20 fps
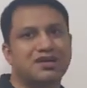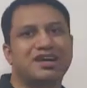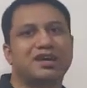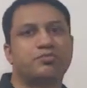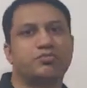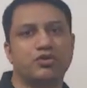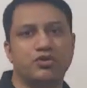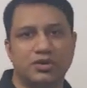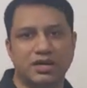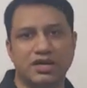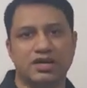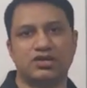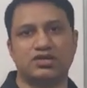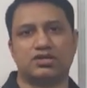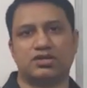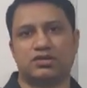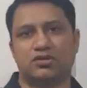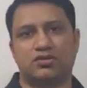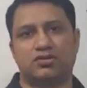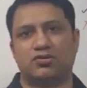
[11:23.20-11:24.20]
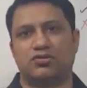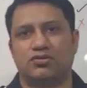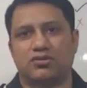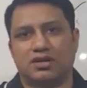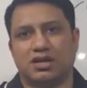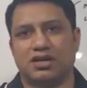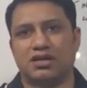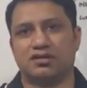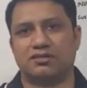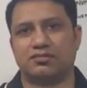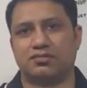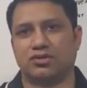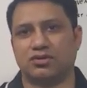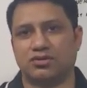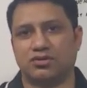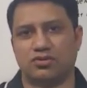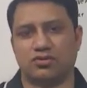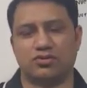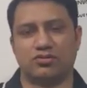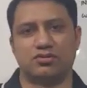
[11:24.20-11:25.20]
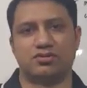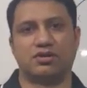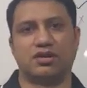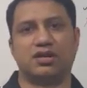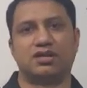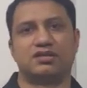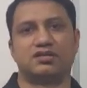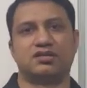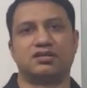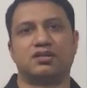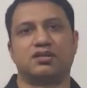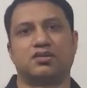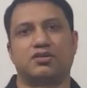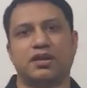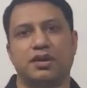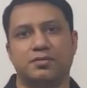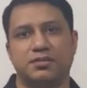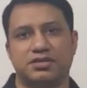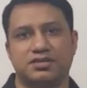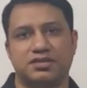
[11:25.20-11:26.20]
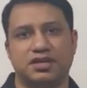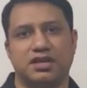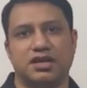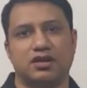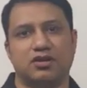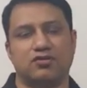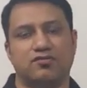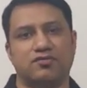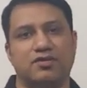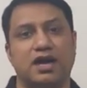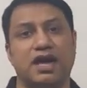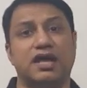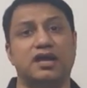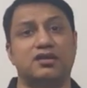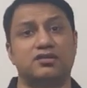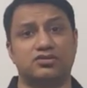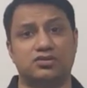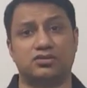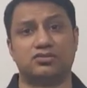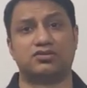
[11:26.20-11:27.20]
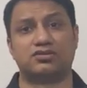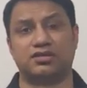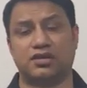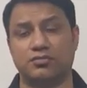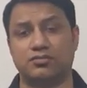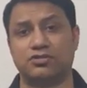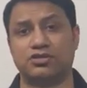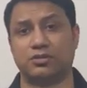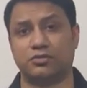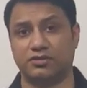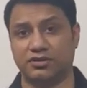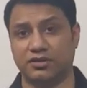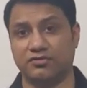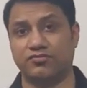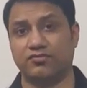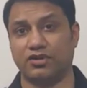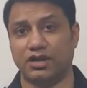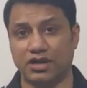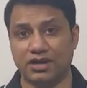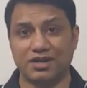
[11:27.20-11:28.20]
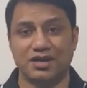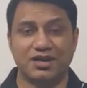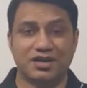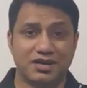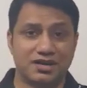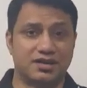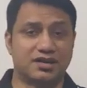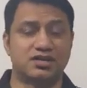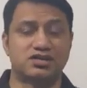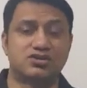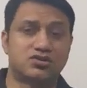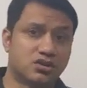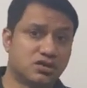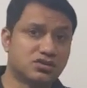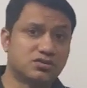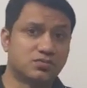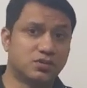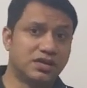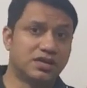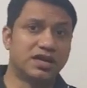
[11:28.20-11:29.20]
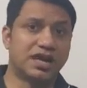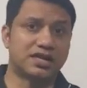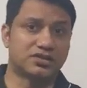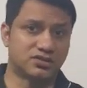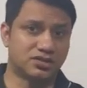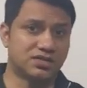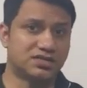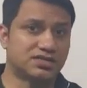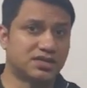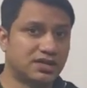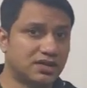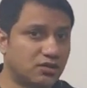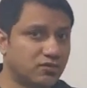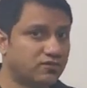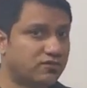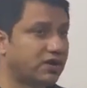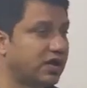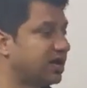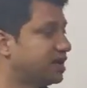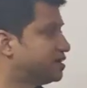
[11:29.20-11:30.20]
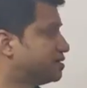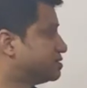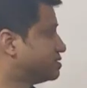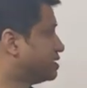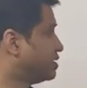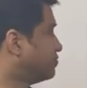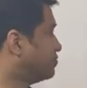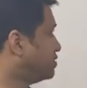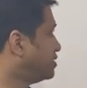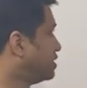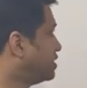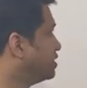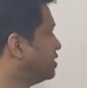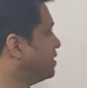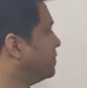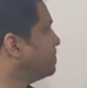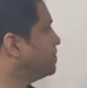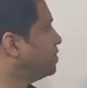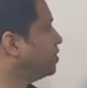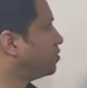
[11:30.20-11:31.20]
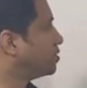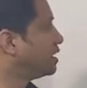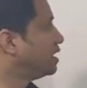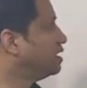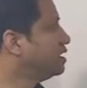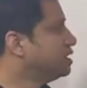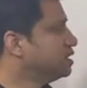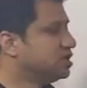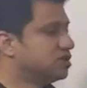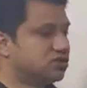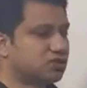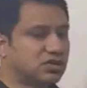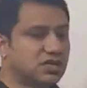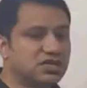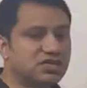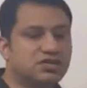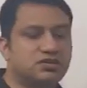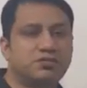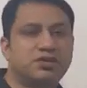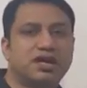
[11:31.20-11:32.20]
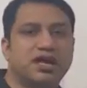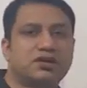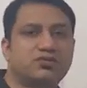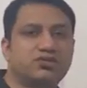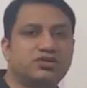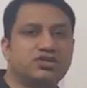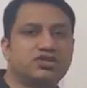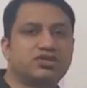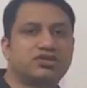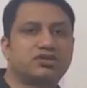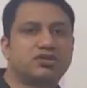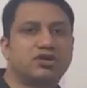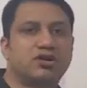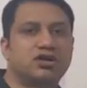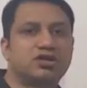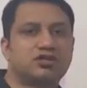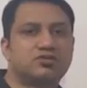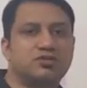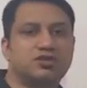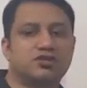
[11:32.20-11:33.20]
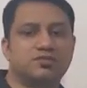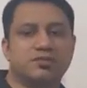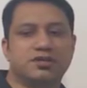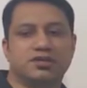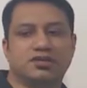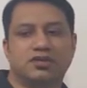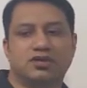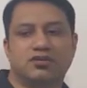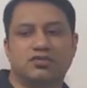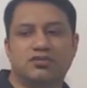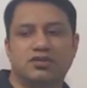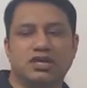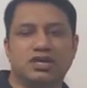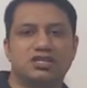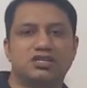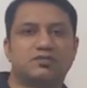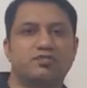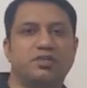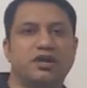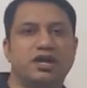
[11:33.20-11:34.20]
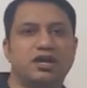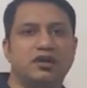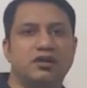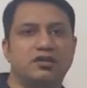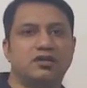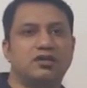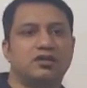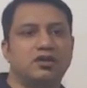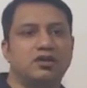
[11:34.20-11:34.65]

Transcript: reputation. You don't really see a chemist sending out flyers, although some of them will. Restaurants will actually send out flyers and everything. Okay, so customer acquisition cost, which means they don't really spend